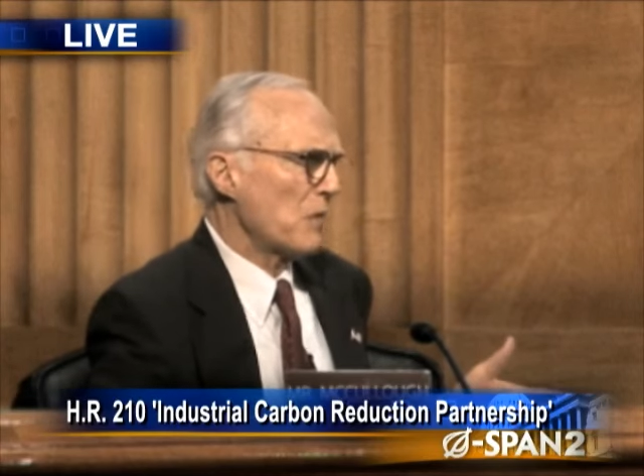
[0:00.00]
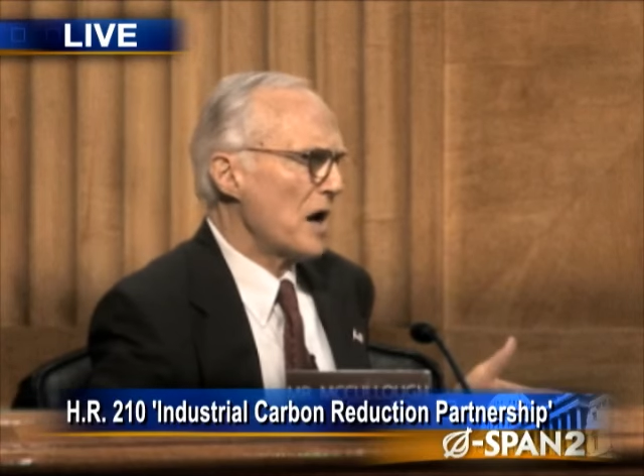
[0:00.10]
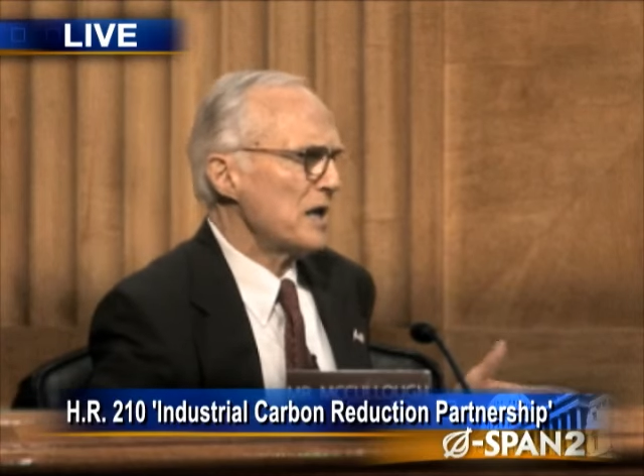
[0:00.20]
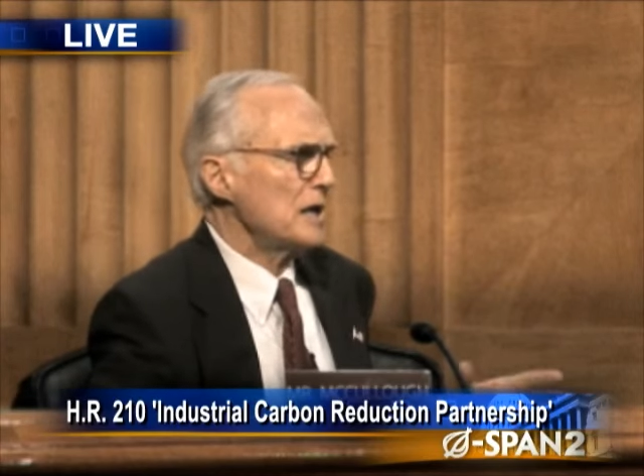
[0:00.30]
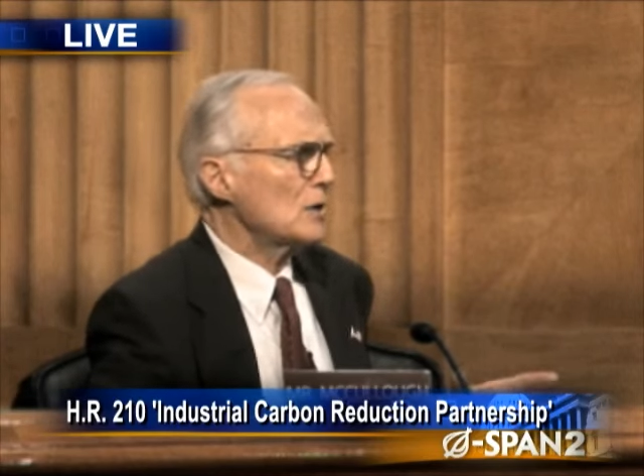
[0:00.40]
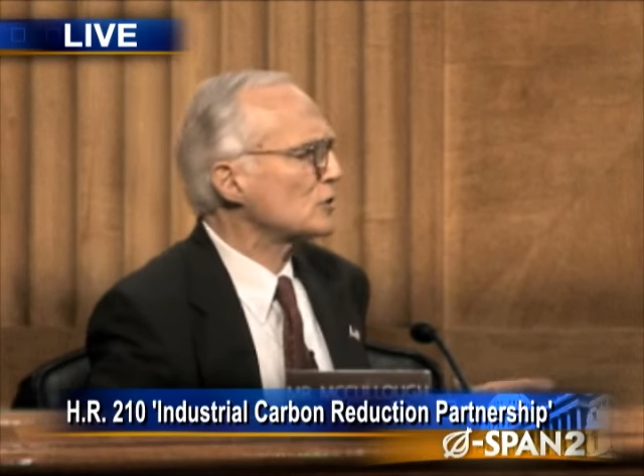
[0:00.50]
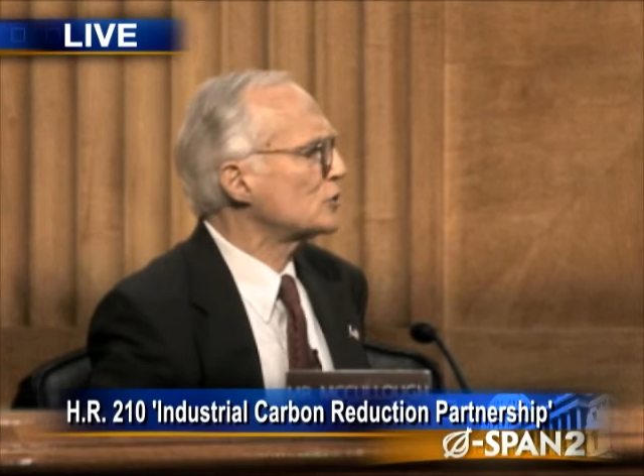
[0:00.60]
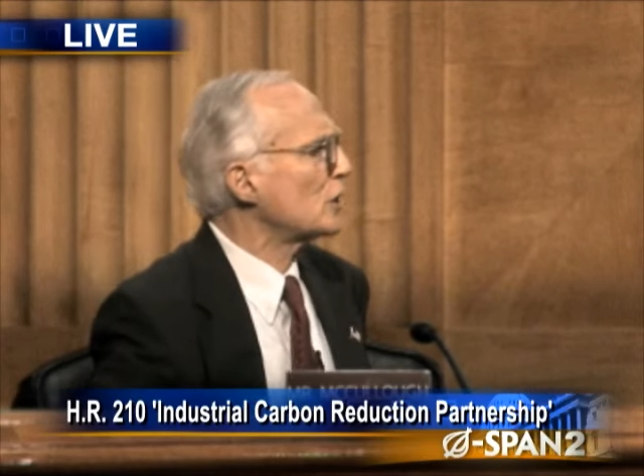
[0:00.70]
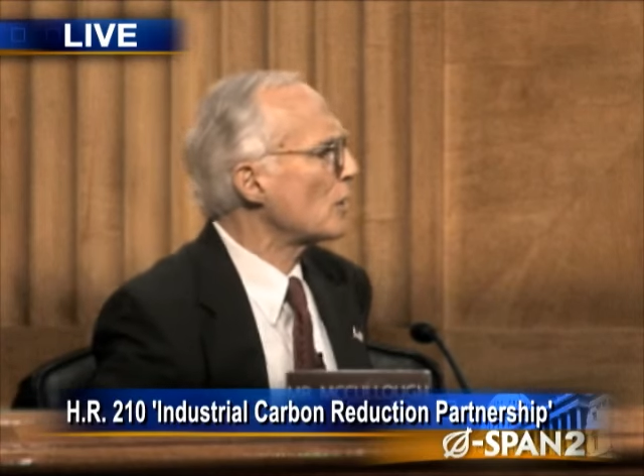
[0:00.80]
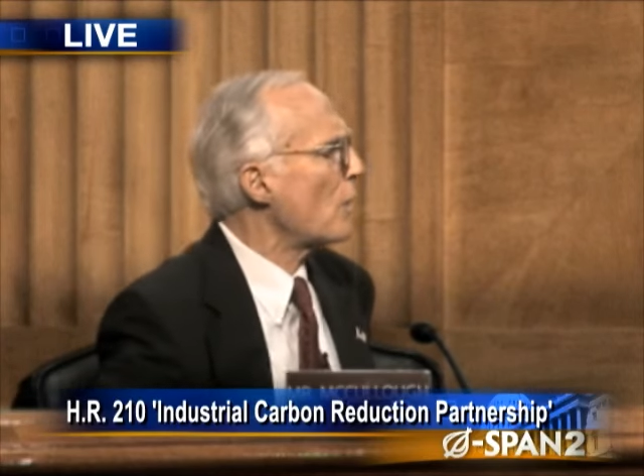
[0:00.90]
honey or
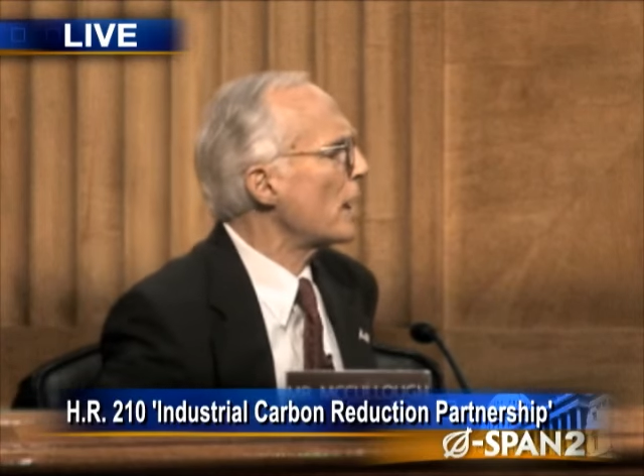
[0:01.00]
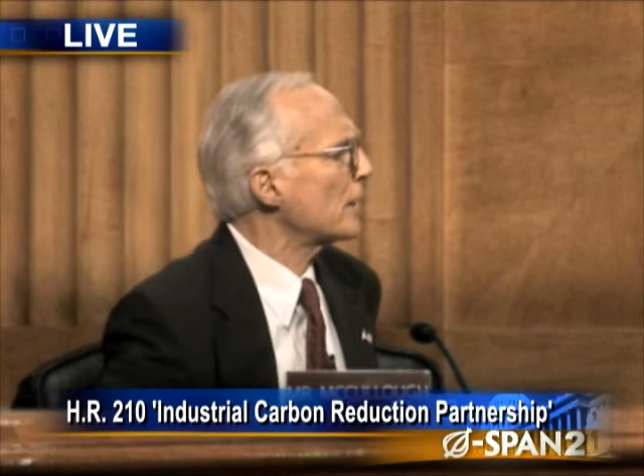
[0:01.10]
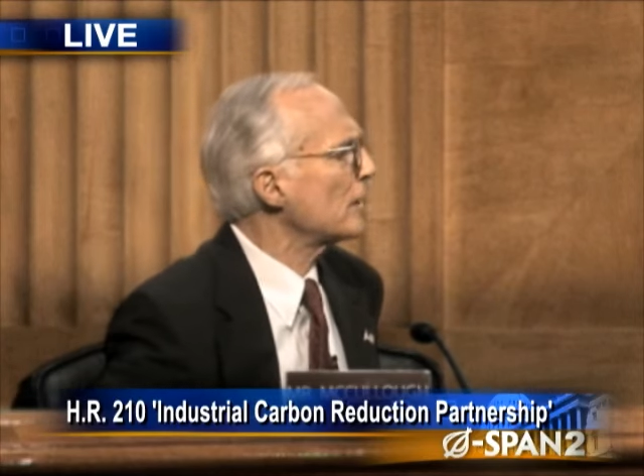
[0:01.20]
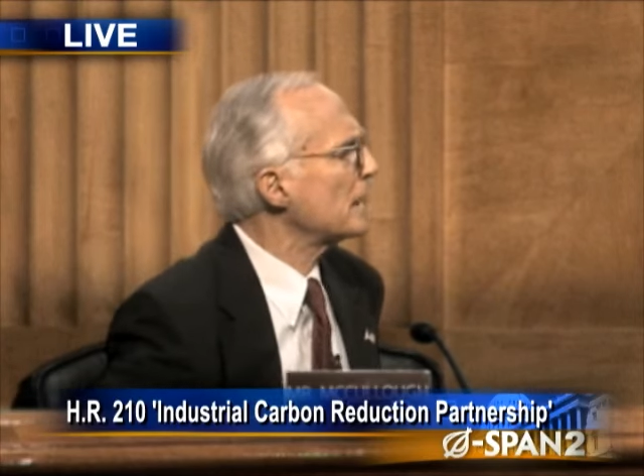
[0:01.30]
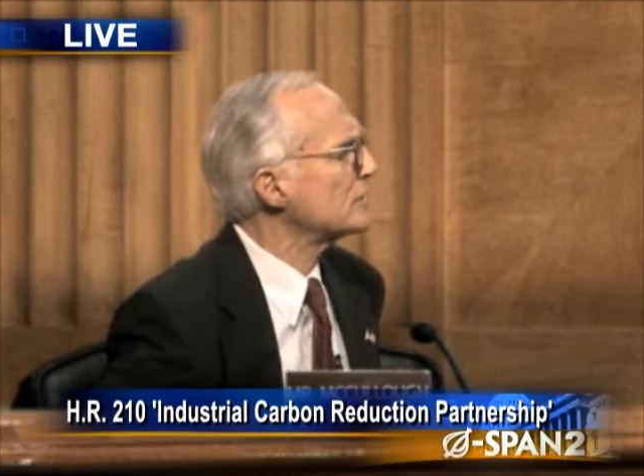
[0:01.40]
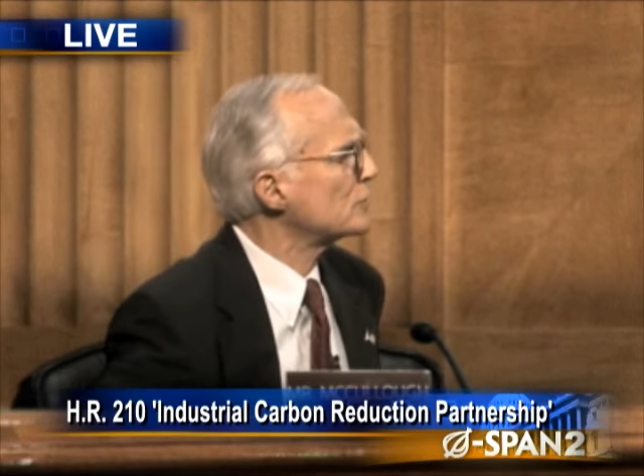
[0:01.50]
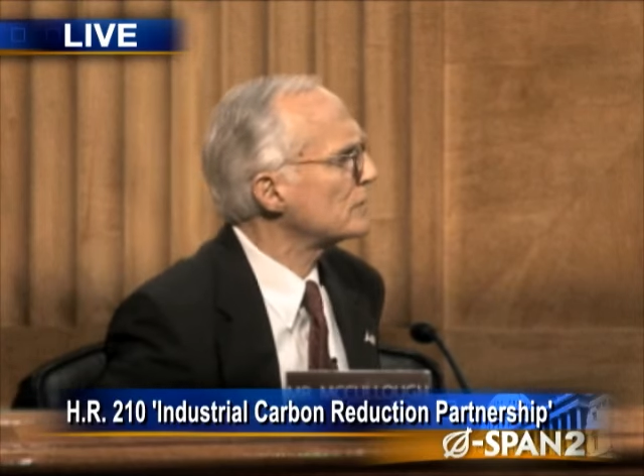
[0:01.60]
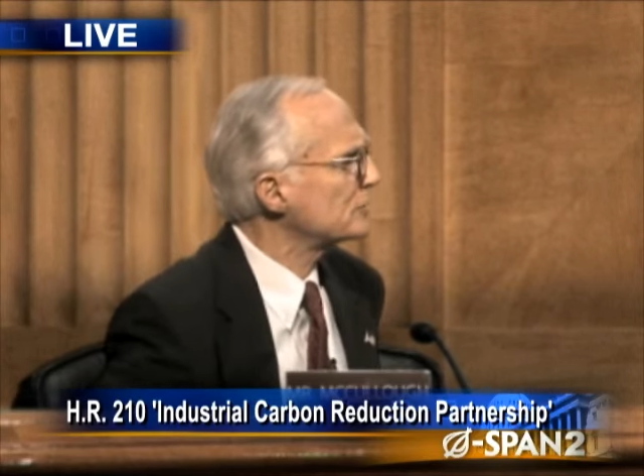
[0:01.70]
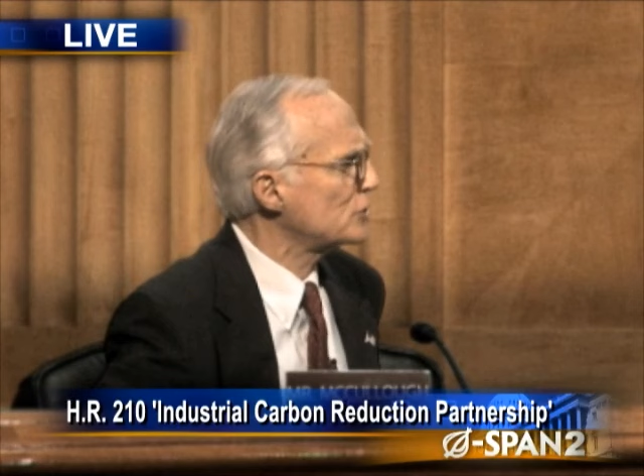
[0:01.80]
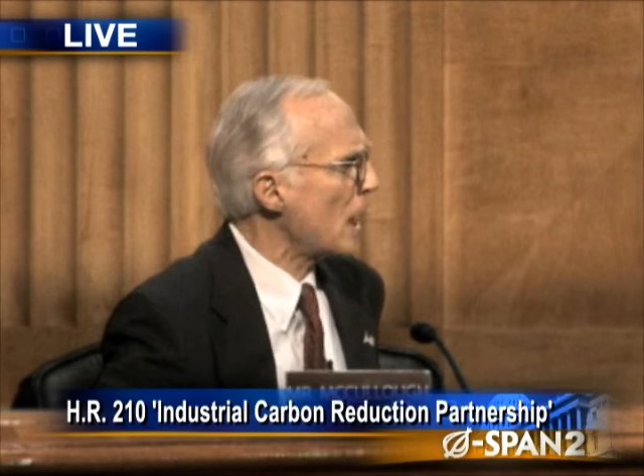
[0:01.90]
sugar water
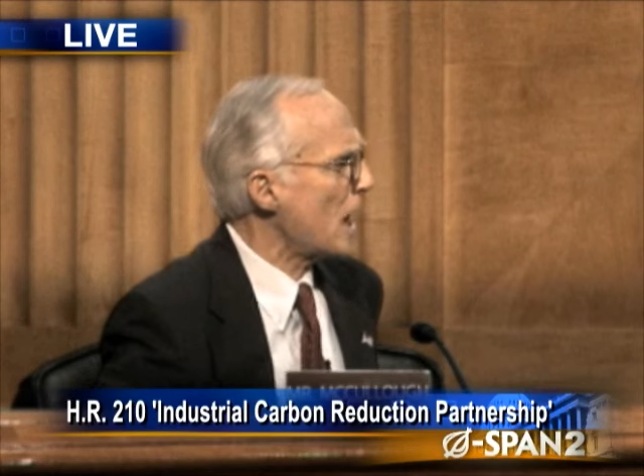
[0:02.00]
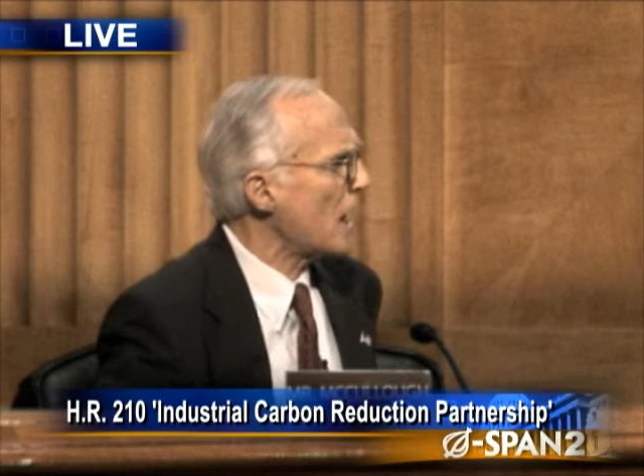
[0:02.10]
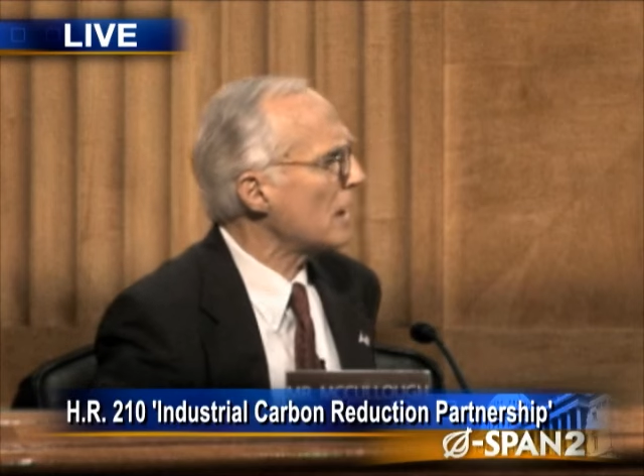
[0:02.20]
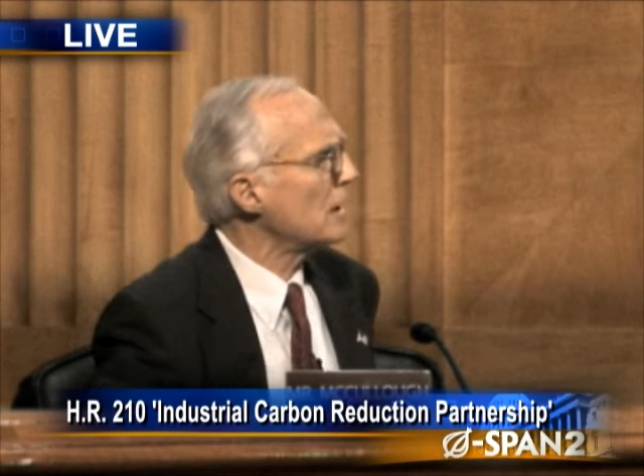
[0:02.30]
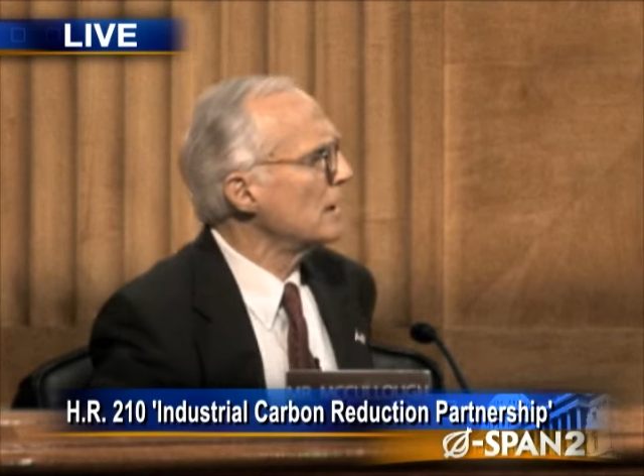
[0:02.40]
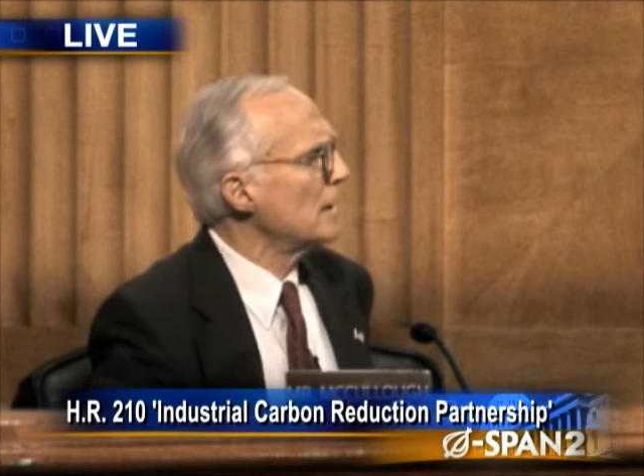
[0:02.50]
into a jar.